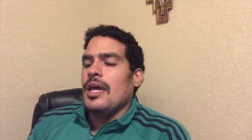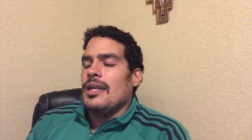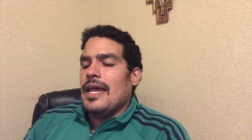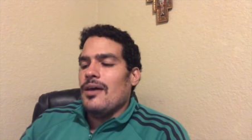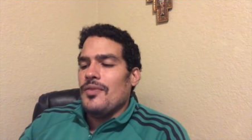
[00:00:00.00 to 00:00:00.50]

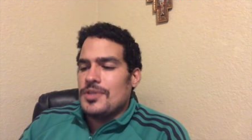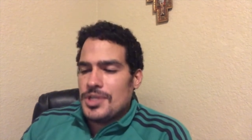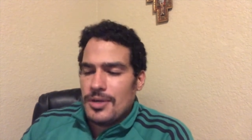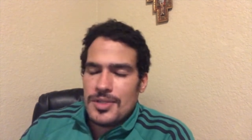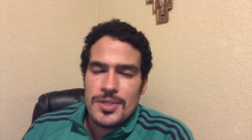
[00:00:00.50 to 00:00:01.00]
Now, the
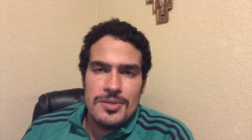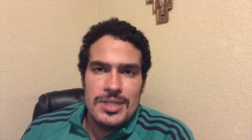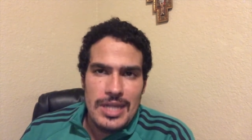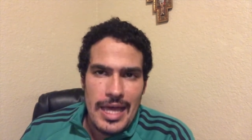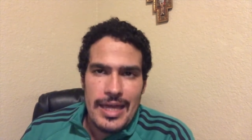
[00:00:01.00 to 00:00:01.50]
Turks are
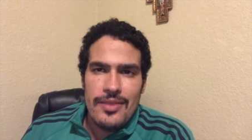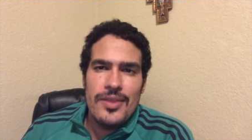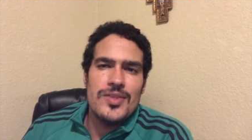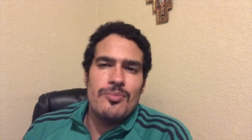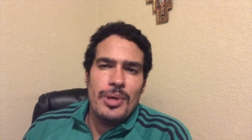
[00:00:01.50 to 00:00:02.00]
denying
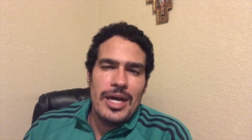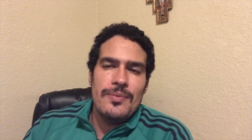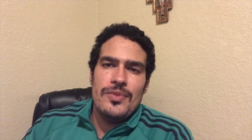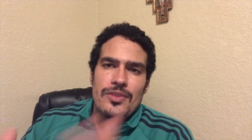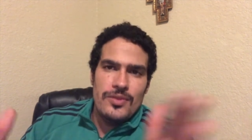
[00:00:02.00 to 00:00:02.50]
this,
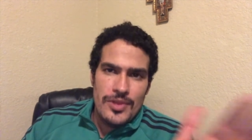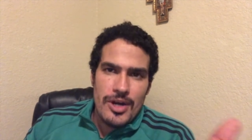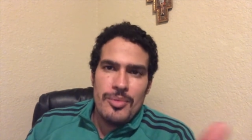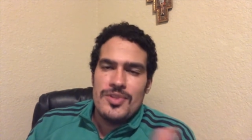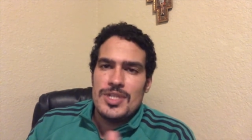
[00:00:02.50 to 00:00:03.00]
but there
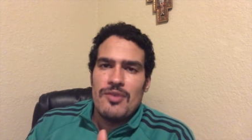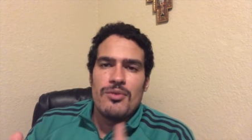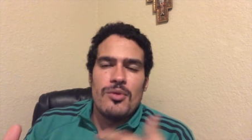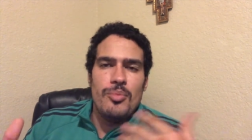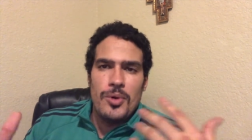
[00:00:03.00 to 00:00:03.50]
have been several
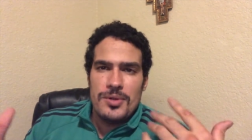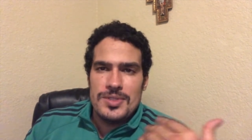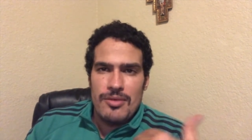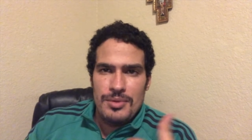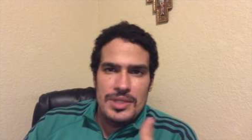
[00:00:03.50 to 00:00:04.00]
reports
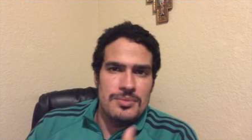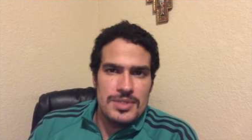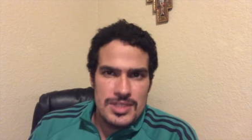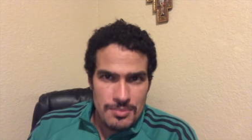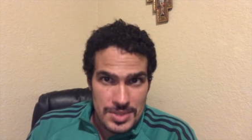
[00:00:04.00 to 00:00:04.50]
that really
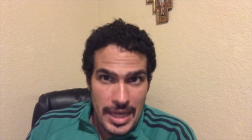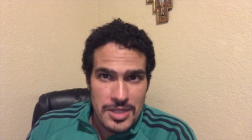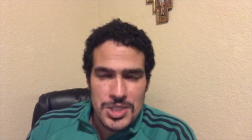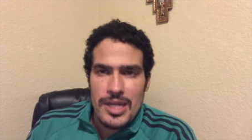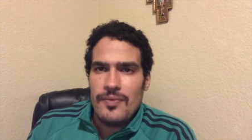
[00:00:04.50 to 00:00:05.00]

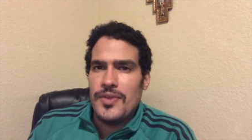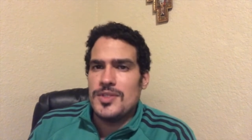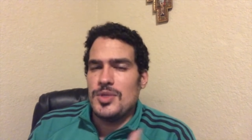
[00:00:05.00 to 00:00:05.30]
substantiate this.